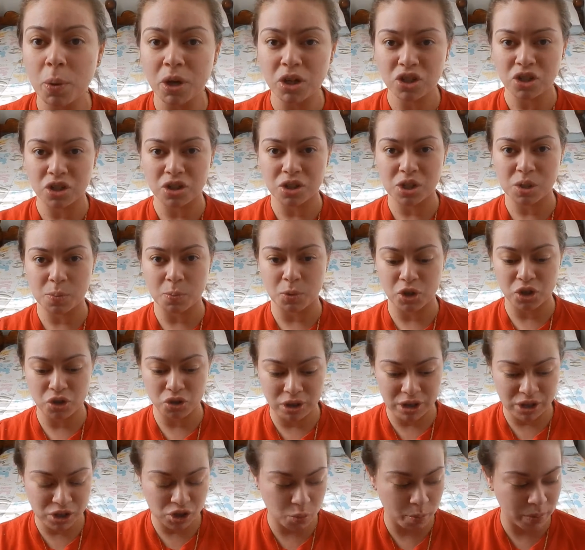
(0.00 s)
much on this
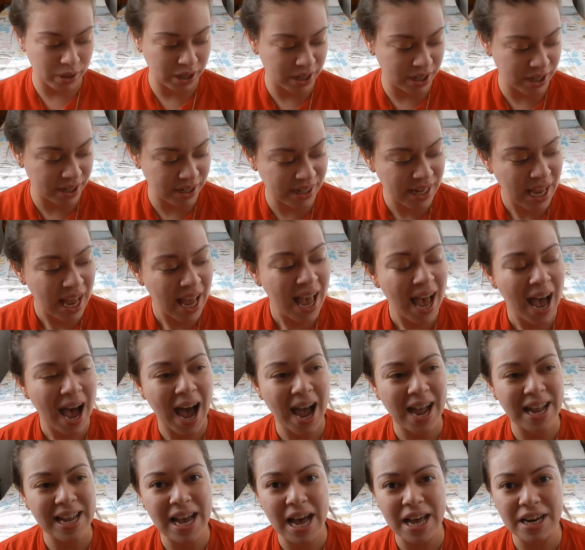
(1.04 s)
moisturizer because
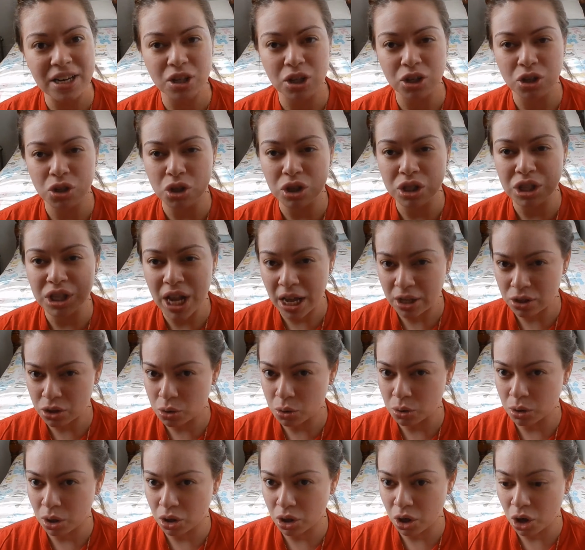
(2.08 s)
I got it not
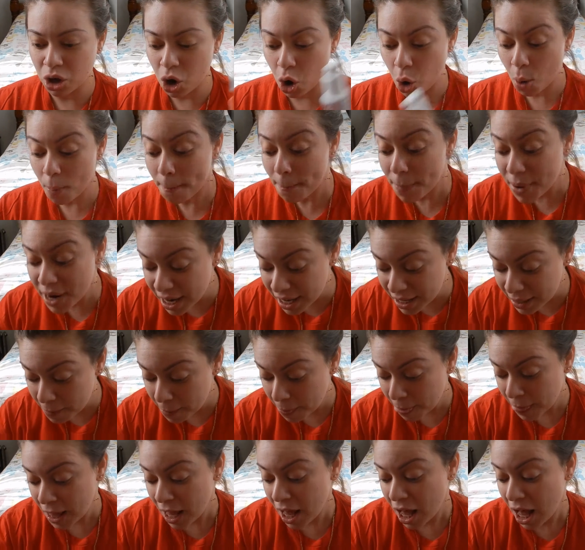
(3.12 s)
too long ago, but
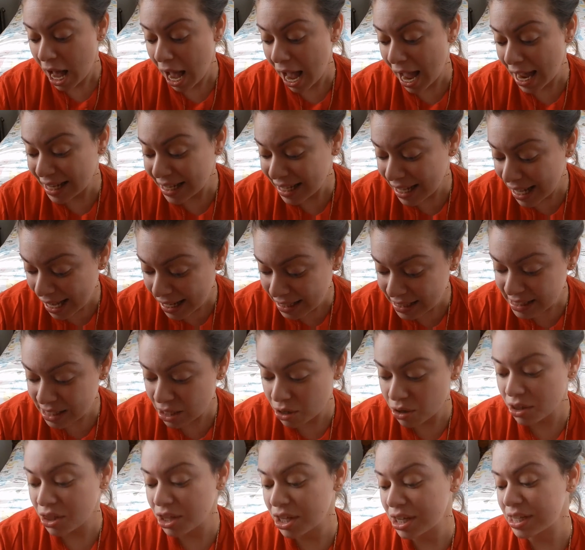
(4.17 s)
I can
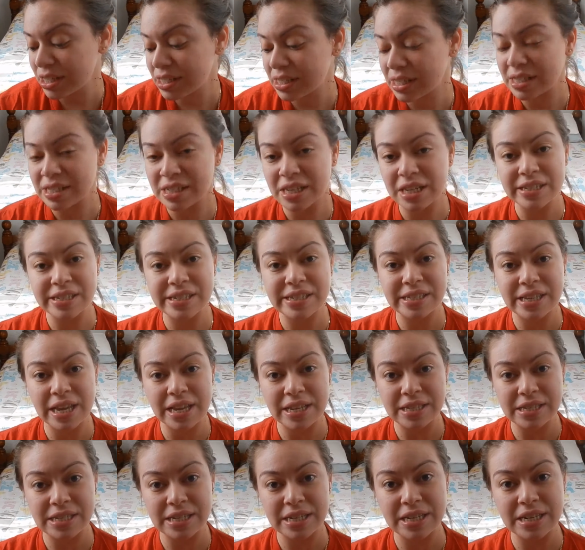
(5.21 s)
tell you this, it's
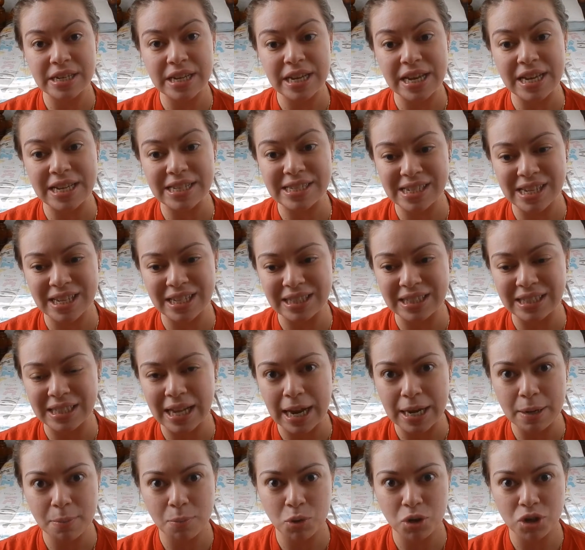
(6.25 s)
unscented, it's a
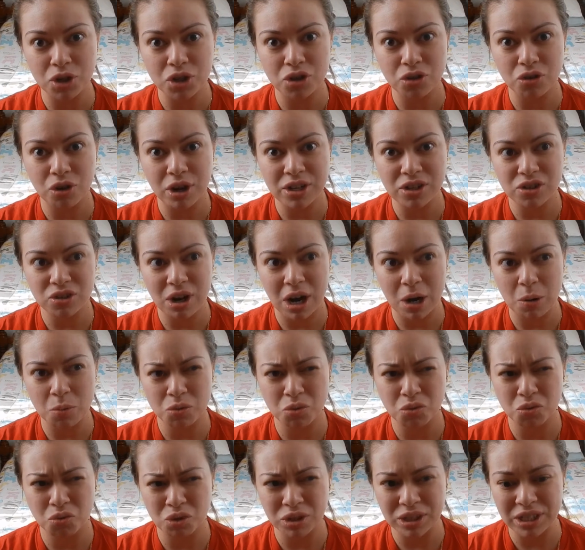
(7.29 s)
light moisturizer. I
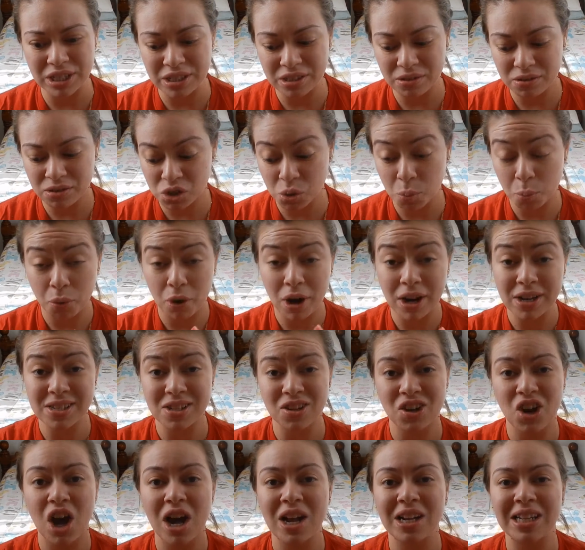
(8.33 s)
was really surprised
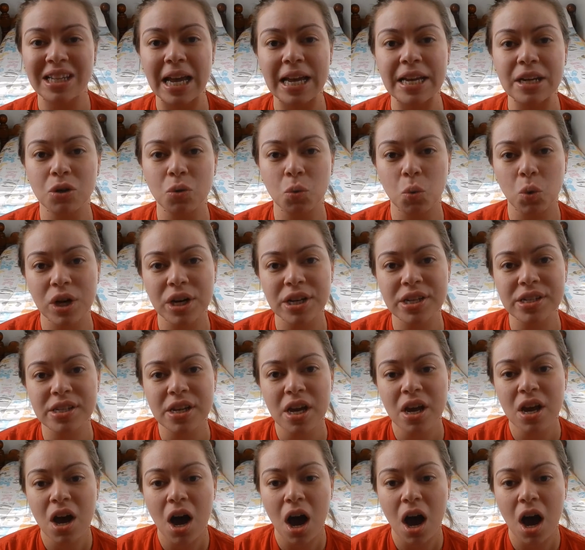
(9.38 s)
on how light it was.